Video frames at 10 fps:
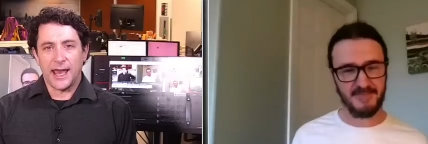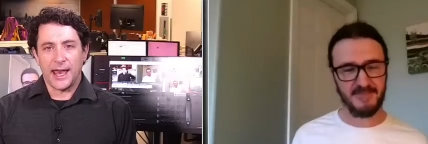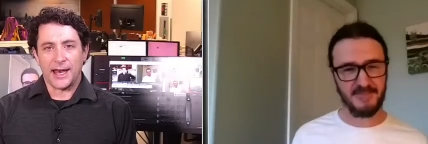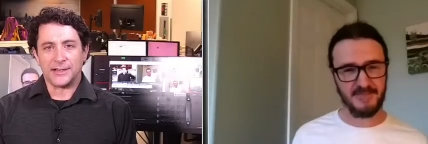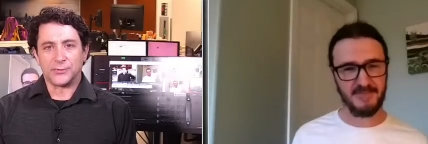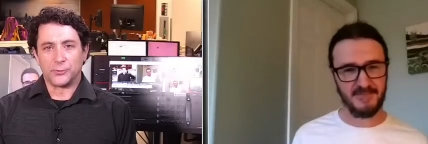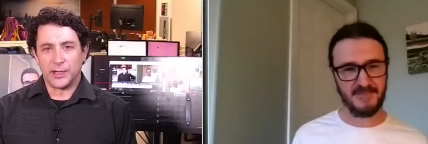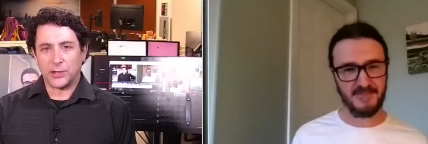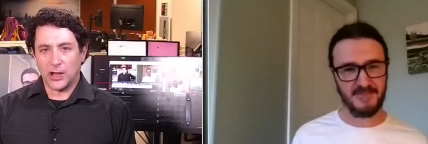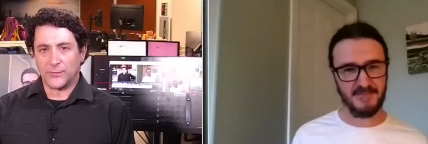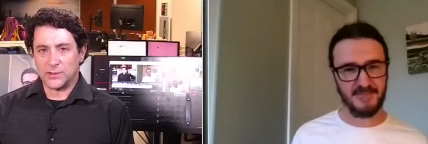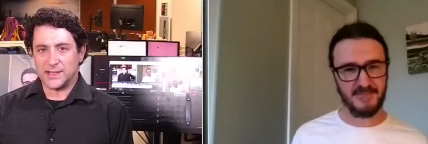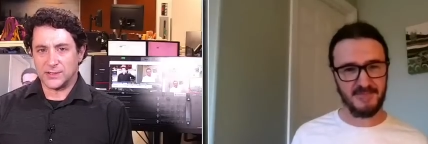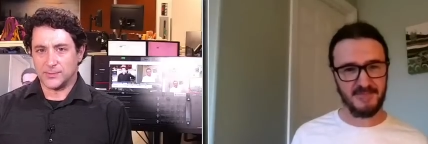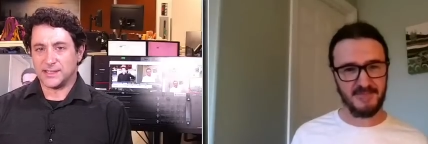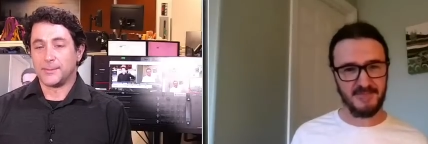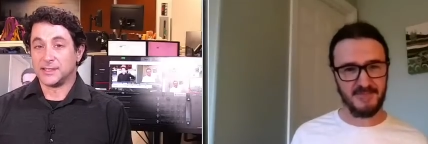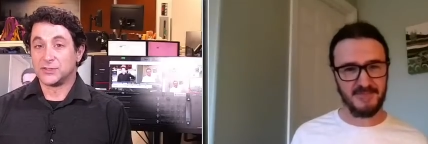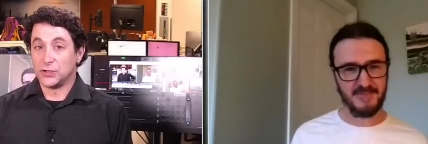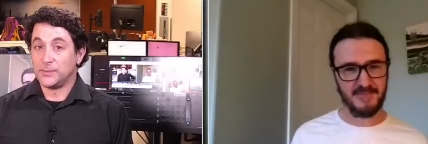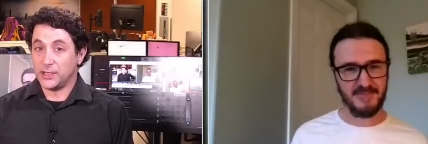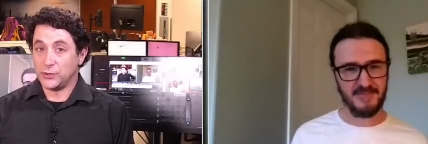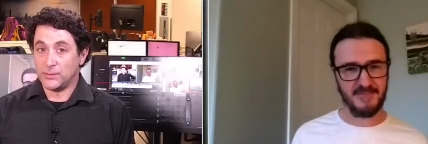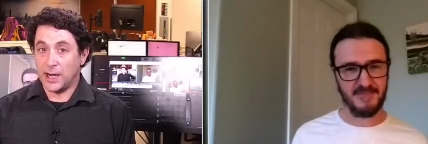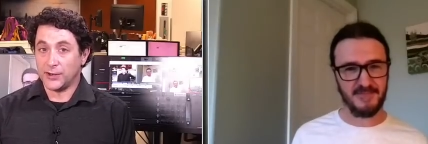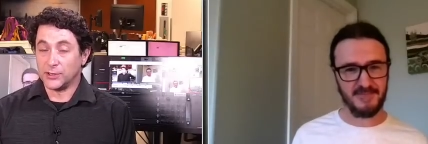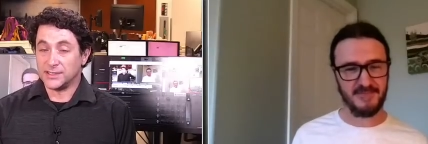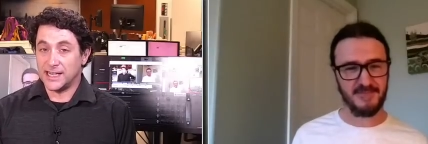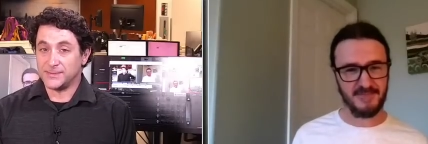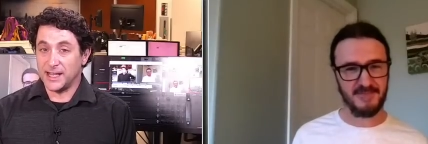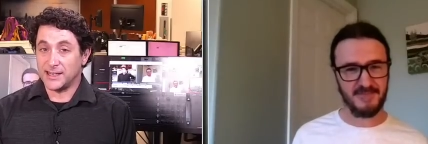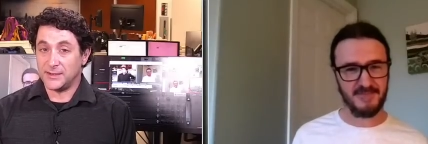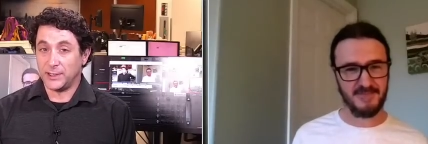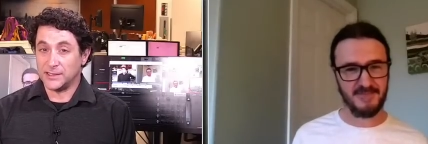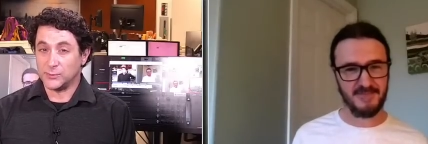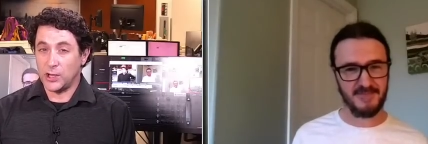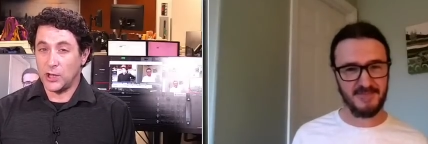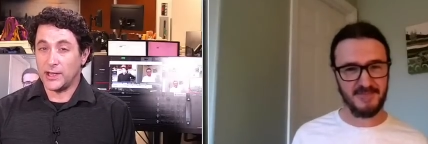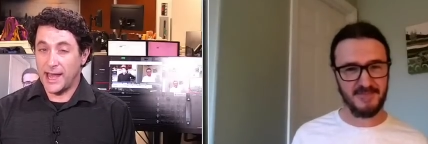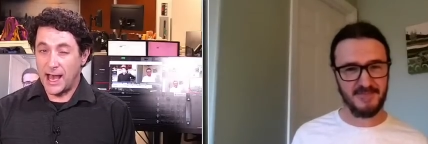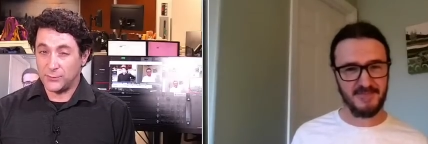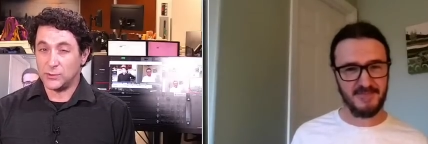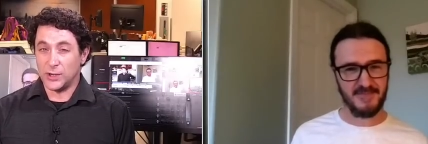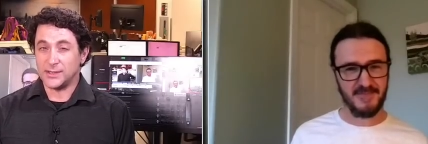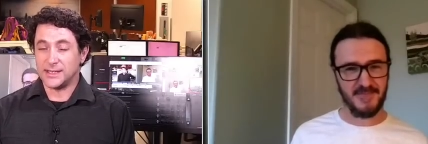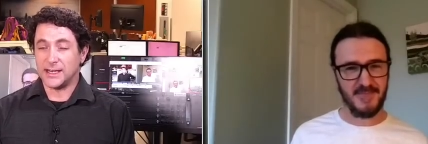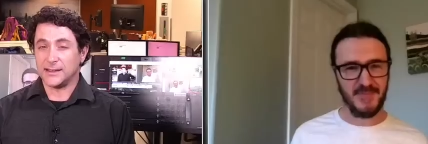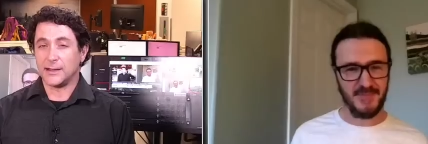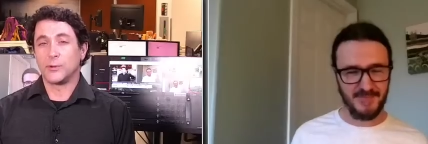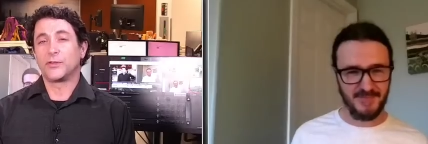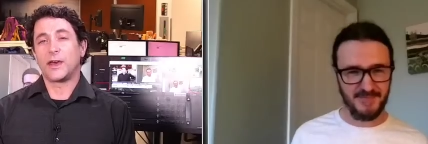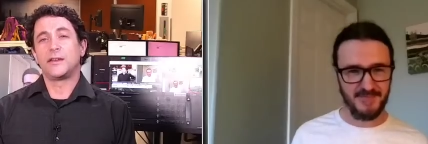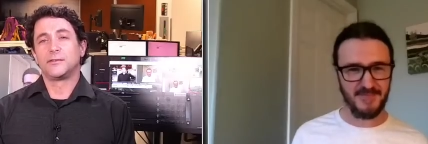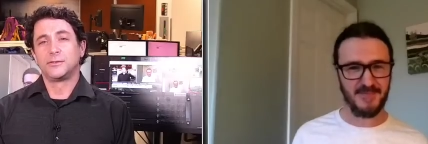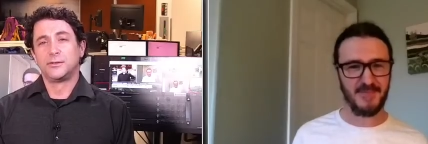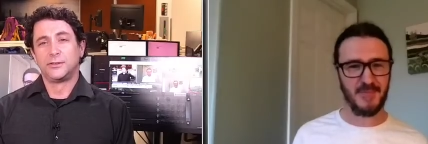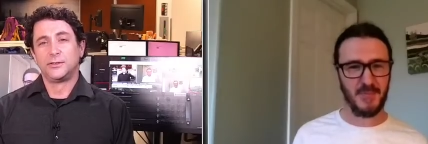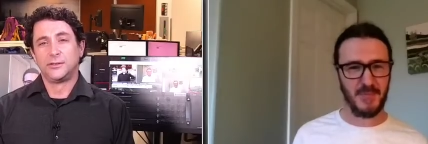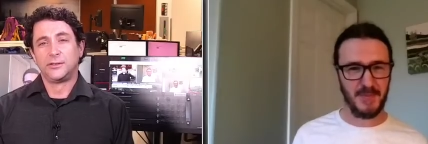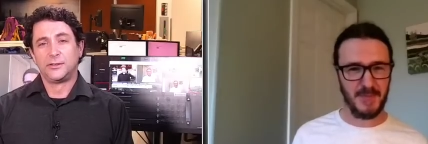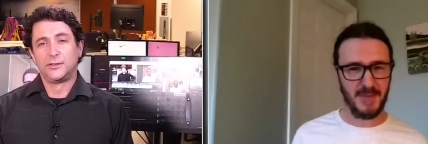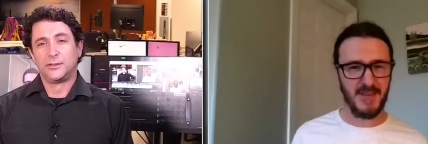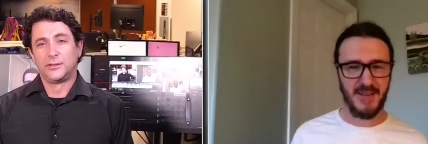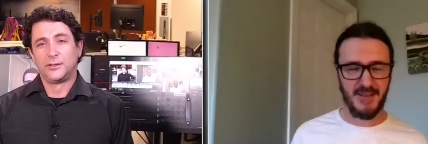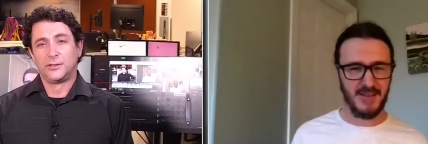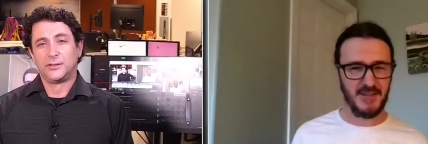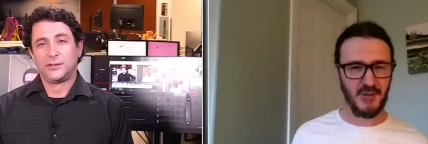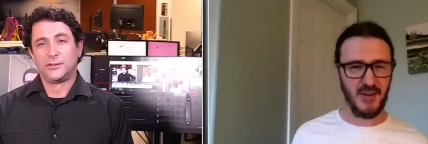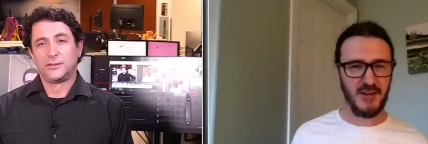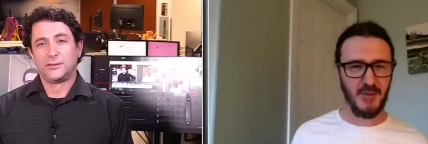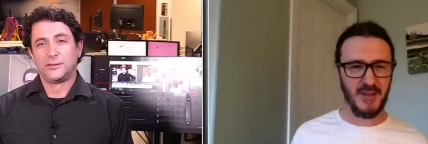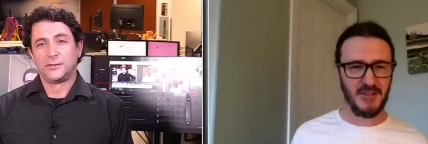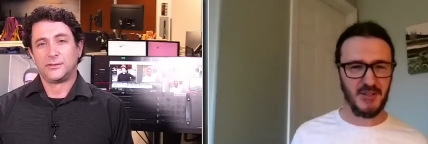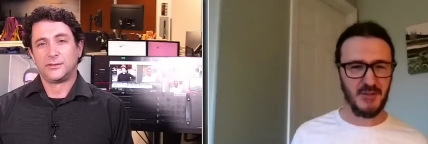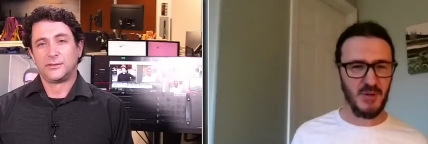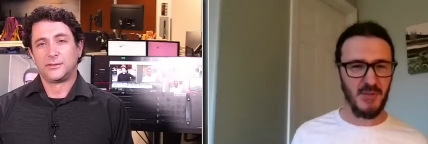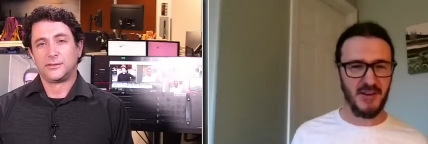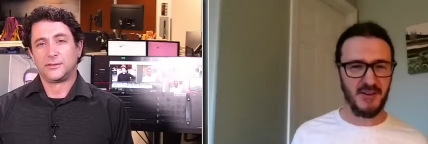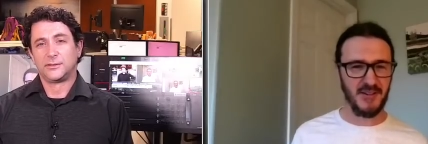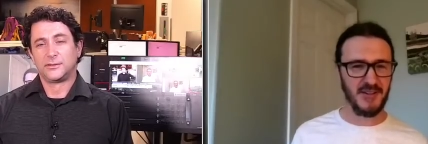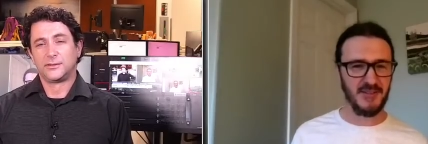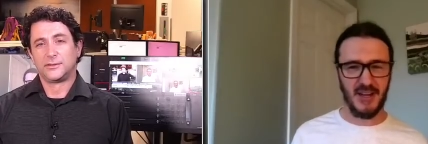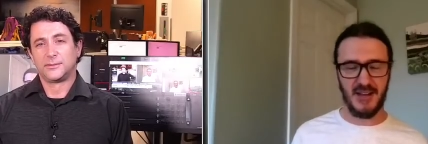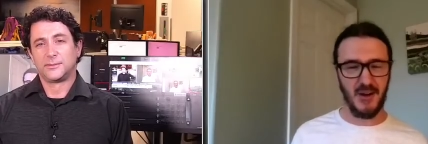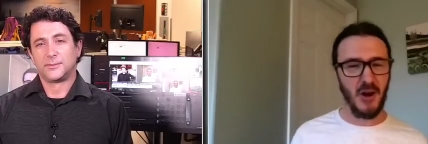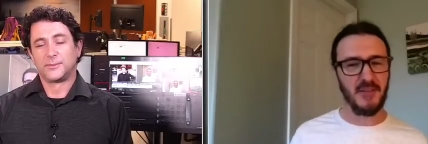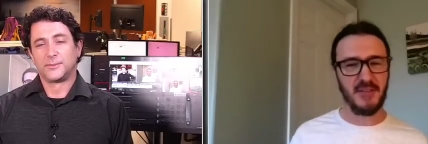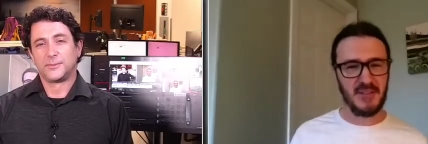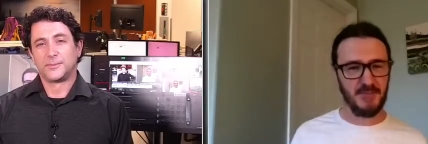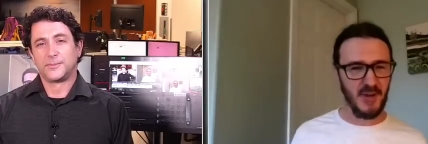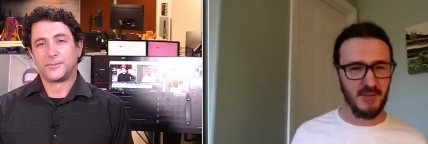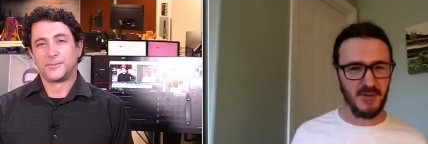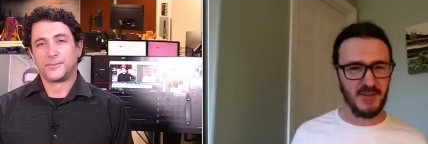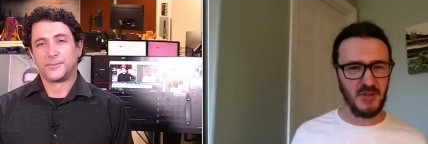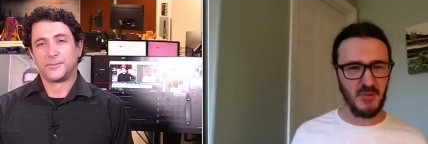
Speaker 1: And with all of those instruments, I'm assuming you monitor seismic activity as well. And have you
Speaker 2: noticed anything with that? That's a great question. We monitor all these parameters